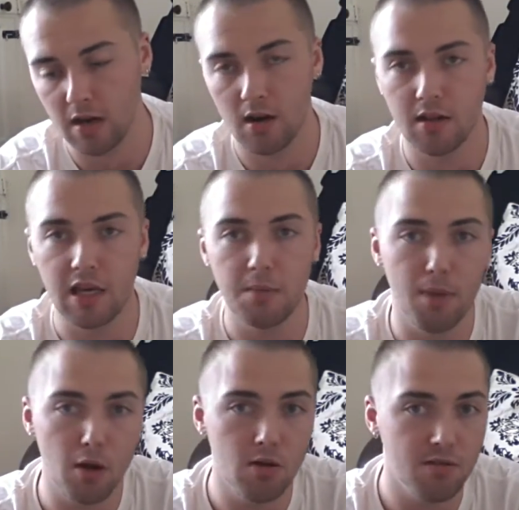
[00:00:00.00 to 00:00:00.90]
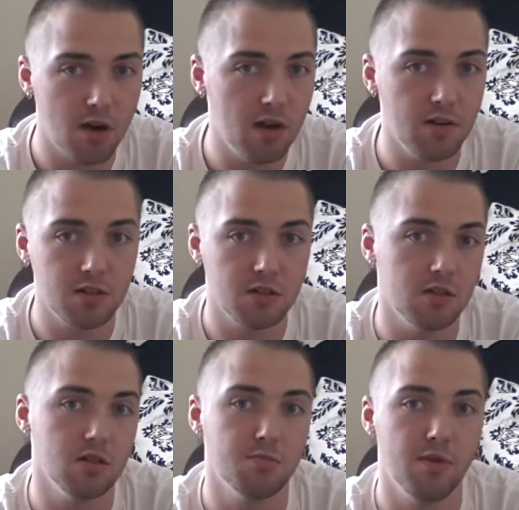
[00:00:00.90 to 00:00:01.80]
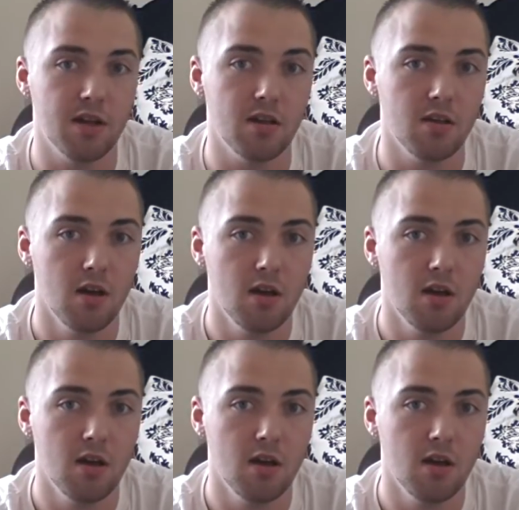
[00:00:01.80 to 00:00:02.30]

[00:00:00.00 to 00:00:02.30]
like the Ebola virus that's spreading,